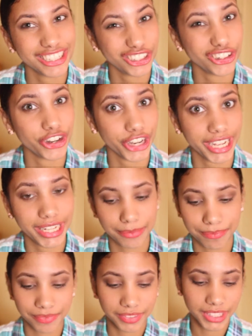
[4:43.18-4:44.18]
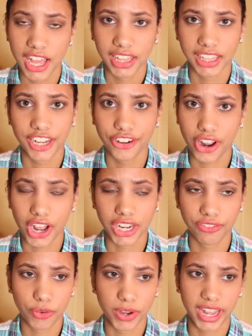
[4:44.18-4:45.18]
they're dirty. Later on,
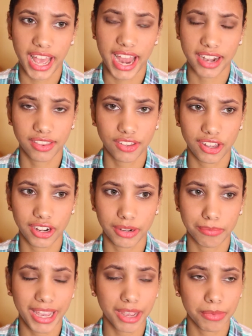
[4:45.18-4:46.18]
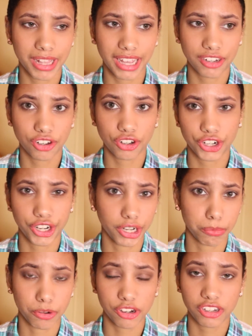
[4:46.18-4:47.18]
if you want to add to your makeup collection or
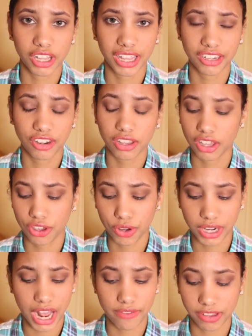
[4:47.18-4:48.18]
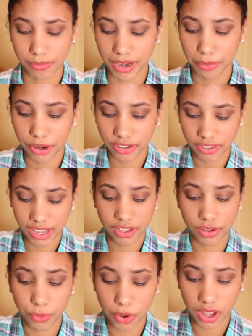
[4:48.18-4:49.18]
your brush collection, then you can have as many brushes as
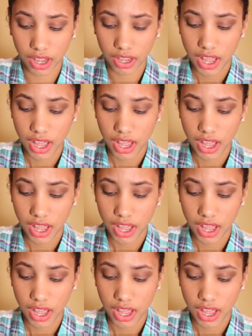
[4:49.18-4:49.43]
you want.